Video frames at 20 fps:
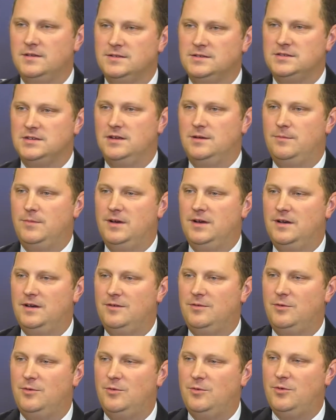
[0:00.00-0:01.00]

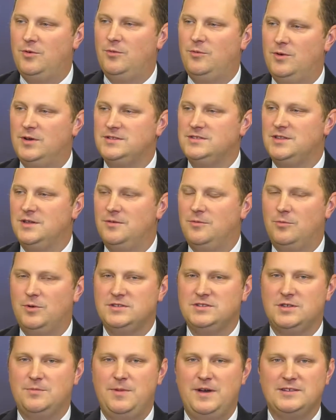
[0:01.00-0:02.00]
what's
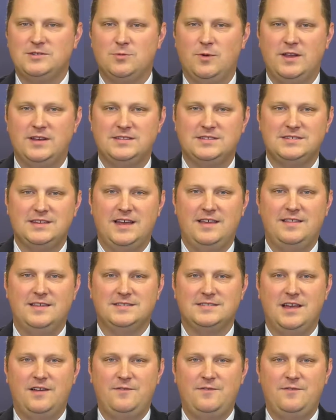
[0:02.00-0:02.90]
the best way to say this?